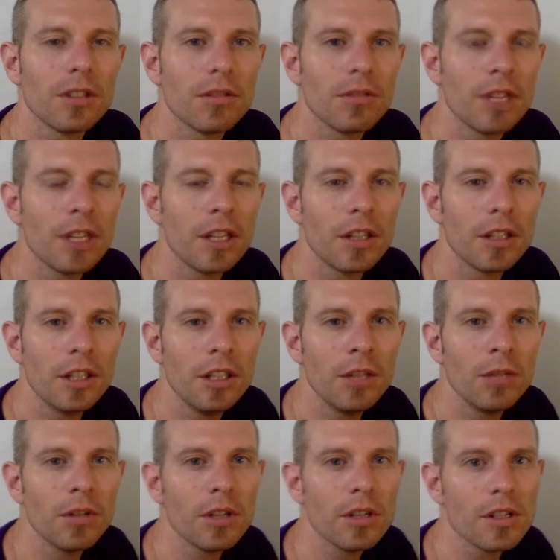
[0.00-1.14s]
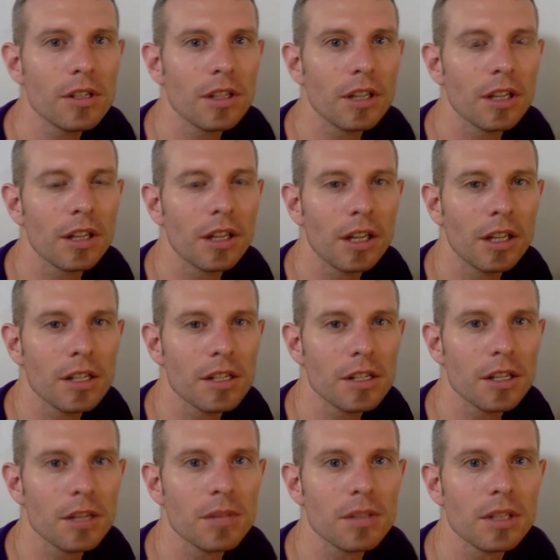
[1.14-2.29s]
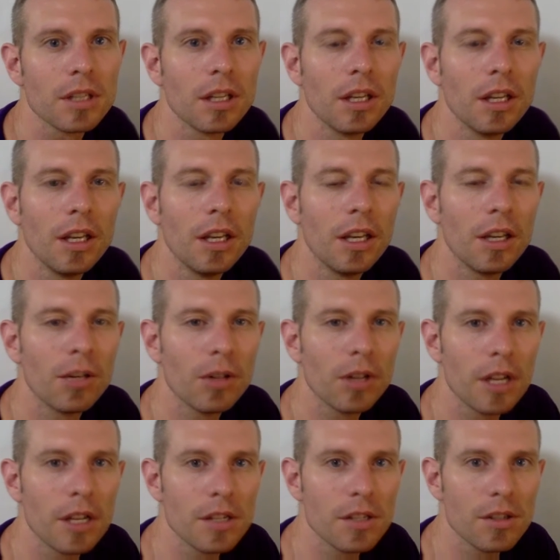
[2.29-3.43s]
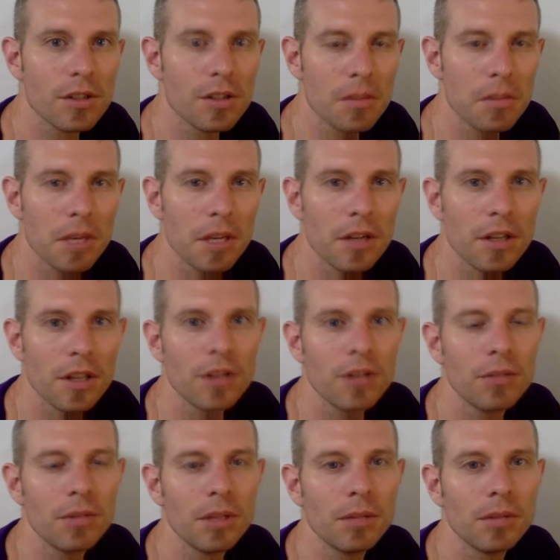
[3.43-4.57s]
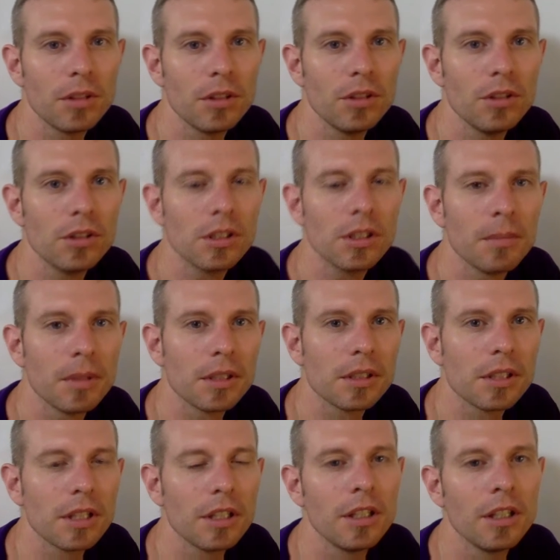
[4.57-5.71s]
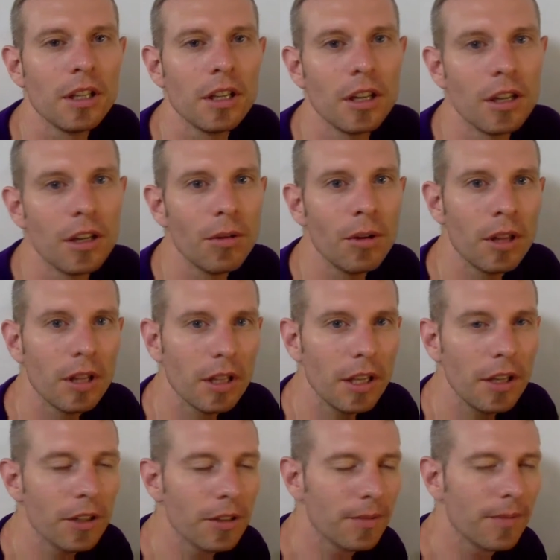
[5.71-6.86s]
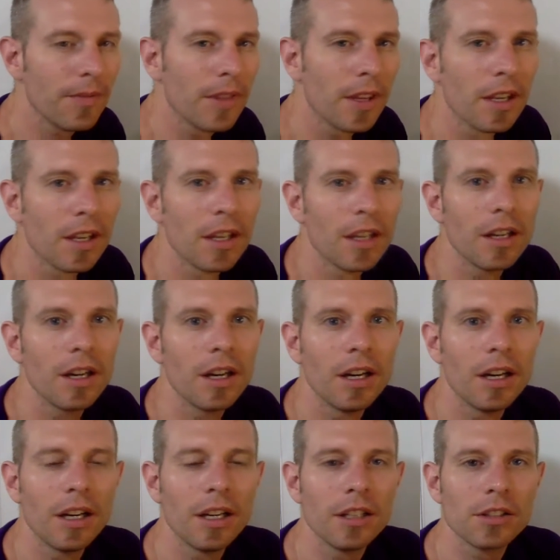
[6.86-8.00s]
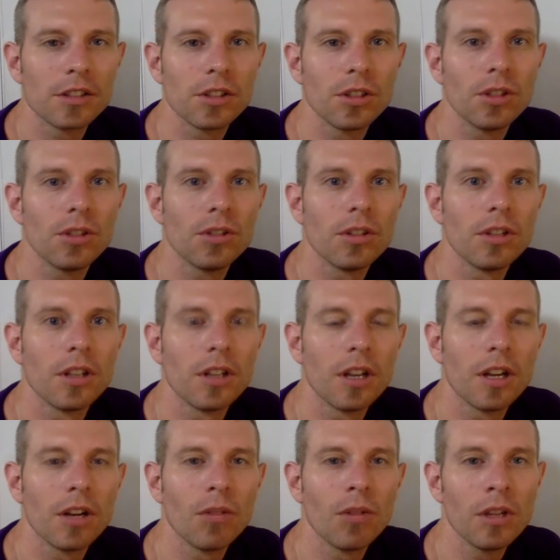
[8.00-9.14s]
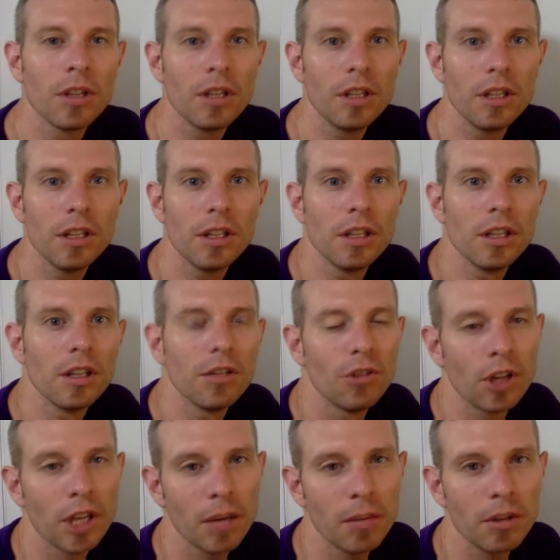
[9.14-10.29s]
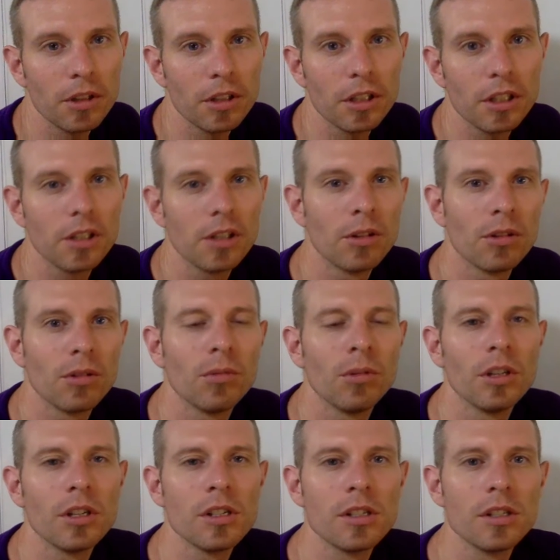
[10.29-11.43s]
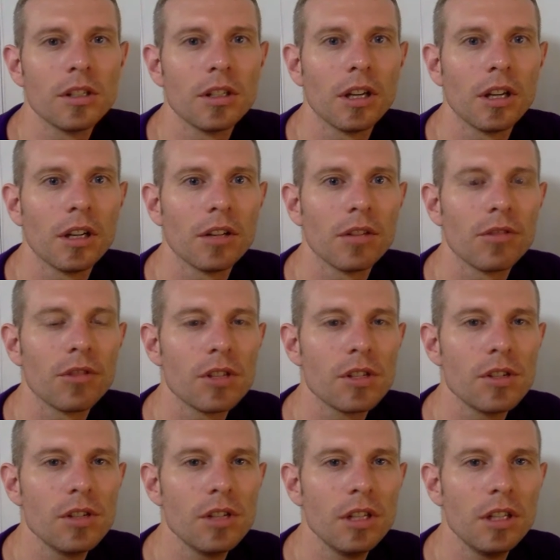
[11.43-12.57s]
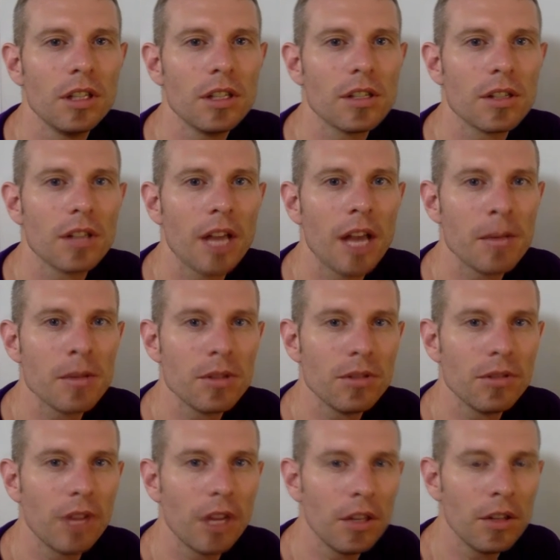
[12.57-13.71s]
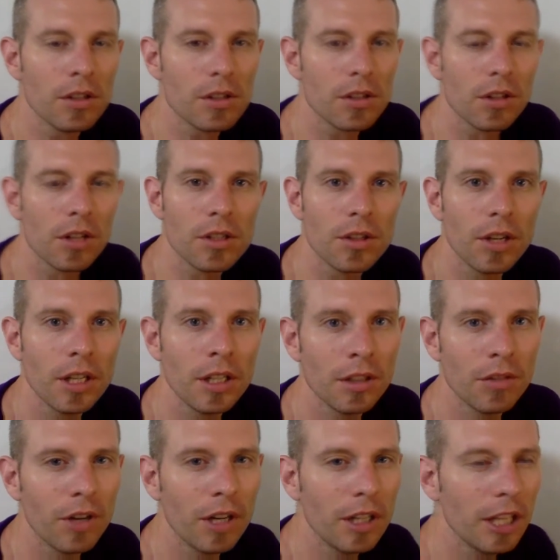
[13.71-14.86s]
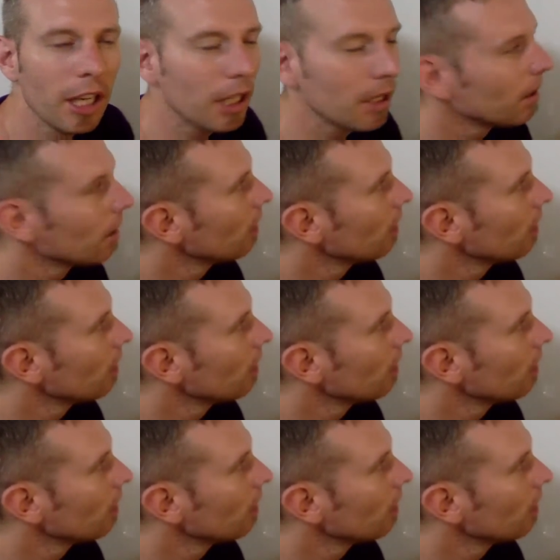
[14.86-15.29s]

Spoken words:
write down the keywords and the concepts and organize those in a manner that you'll be able to use them and study with it later. One of the vocabulary words for this unit is absolute value, and so let's go ahead and define that.